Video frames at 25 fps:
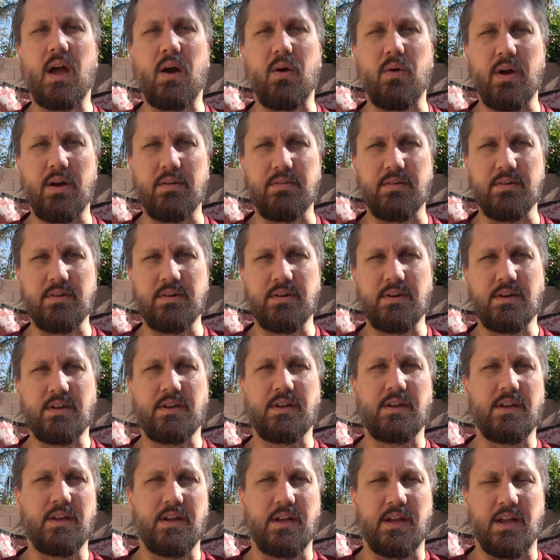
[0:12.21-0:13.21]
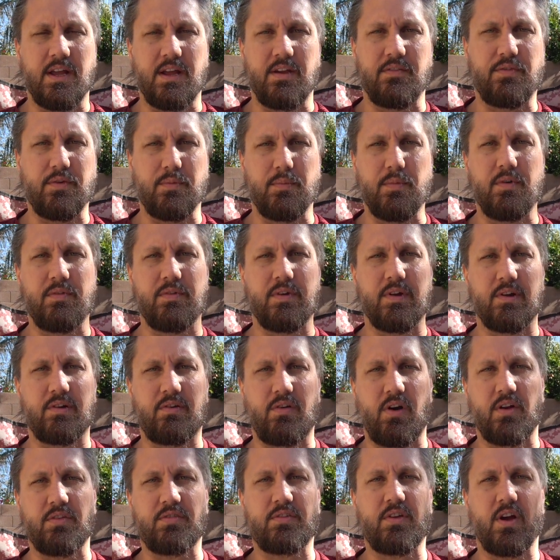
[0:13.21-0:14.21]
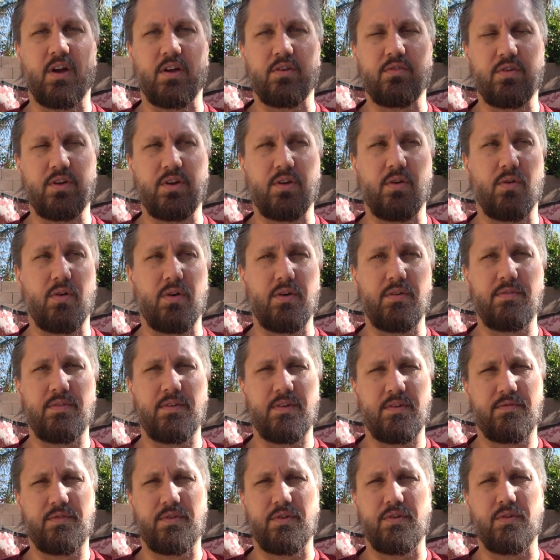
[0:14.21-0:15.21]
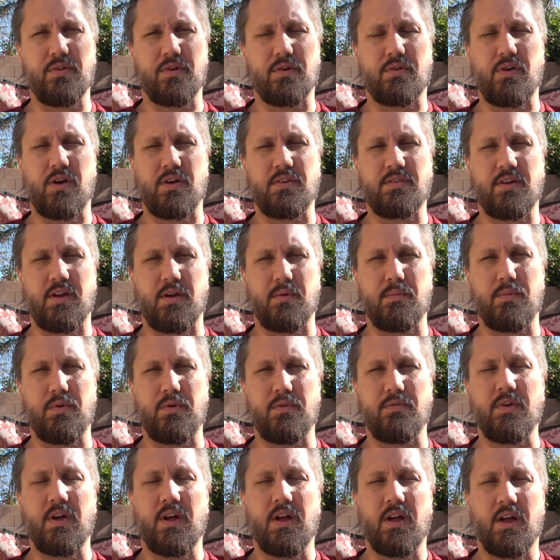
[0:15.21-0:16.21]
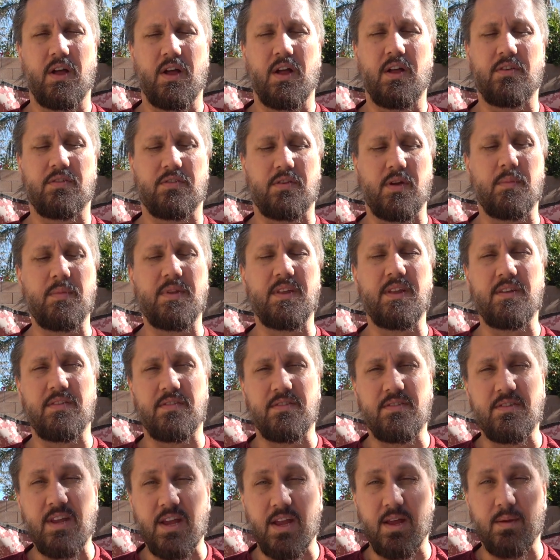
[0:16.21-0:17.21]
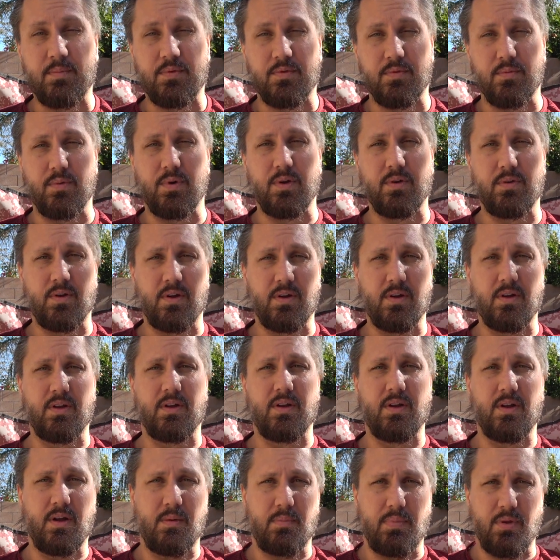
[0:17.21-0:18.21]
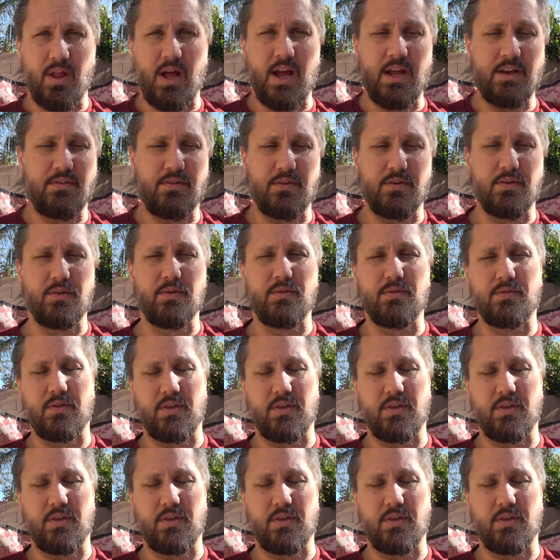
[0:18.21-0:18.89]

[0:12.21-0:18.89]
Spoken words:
However, if you're moving across country or even if you're doing a cross-town move, some of these tips will apply to you.